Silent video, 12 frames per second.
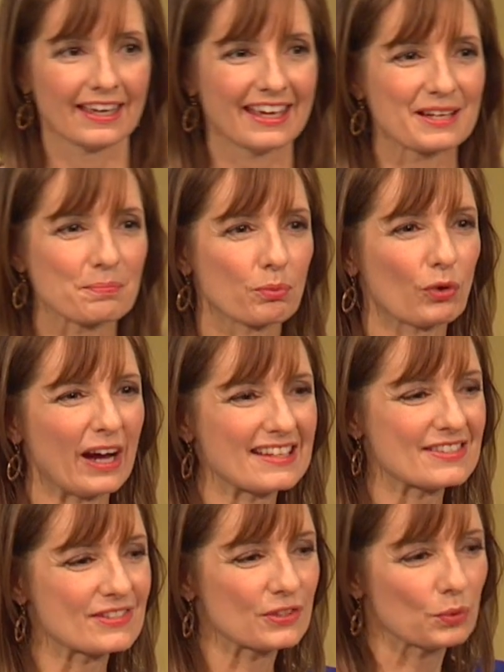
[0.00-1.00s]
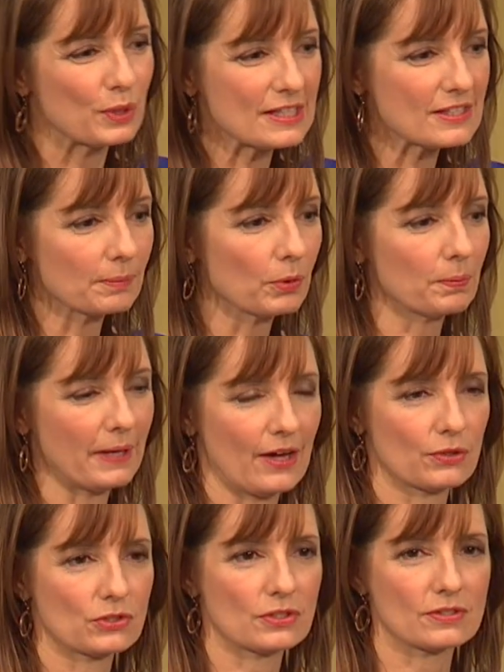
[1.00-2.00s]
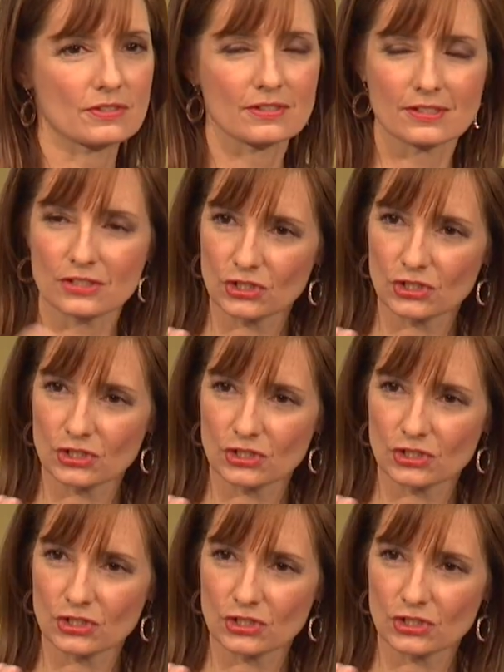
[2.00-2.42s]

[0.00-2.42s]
in bright squeezable pouches,